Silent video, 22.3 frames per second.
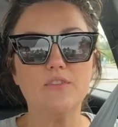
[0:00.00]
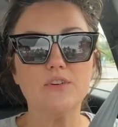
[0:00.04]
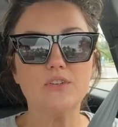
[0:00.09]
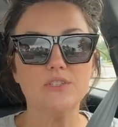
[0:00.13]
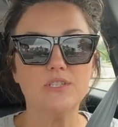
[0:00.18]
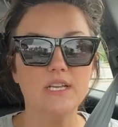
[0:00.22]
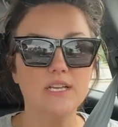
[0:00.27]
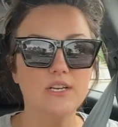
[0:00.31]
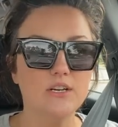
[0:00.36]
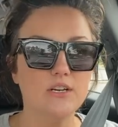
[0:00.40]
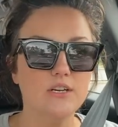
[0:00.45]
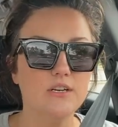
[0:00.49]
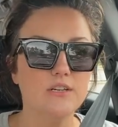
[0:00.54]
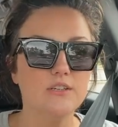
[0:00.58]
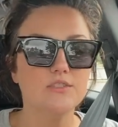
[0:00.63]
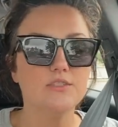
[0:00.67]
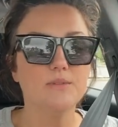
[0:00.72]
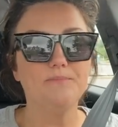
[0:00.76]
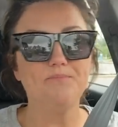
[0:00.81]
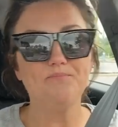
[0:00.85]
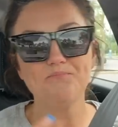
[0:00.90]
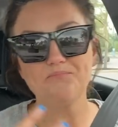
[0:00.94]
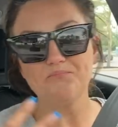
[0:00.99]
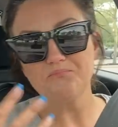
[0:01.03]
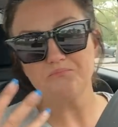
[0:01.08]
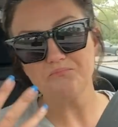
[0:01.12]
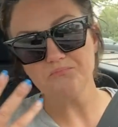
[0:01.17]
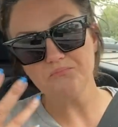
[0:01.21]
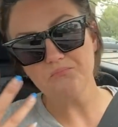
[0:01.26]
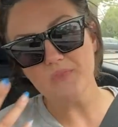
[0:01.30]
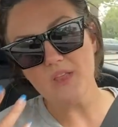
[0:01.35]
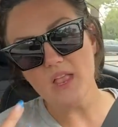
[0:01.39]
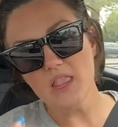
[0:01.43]
dinners,
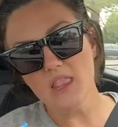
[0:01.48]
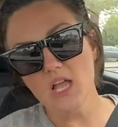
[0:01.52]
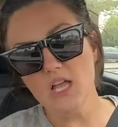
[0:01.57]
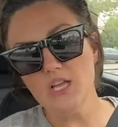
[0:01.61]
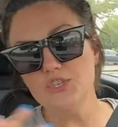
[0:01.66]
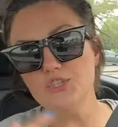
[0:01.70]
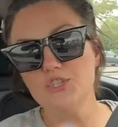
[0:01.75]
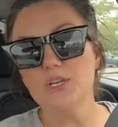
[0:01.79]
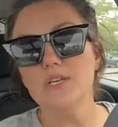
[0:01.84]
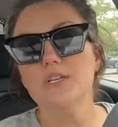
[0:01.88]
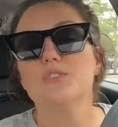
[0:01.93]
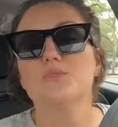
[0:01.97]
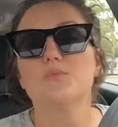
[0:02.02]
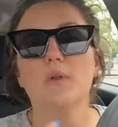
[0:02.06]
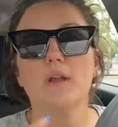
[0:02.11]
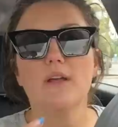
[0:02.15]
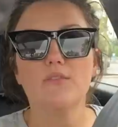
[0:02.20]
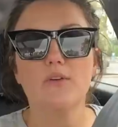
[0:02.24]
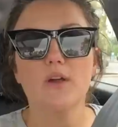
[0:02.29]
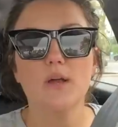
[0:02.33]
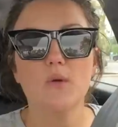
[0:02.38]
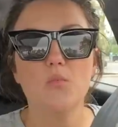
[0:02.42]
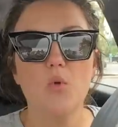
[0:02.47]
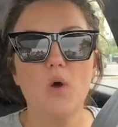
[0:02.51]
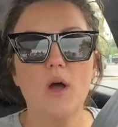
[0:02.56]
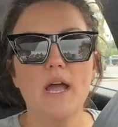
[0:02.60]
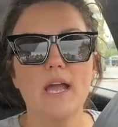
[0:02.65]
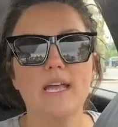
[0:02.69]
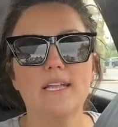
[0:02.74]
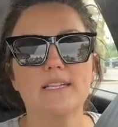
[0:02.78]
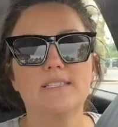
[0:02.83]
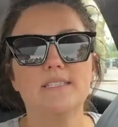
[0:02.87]
lunches, whatever I want.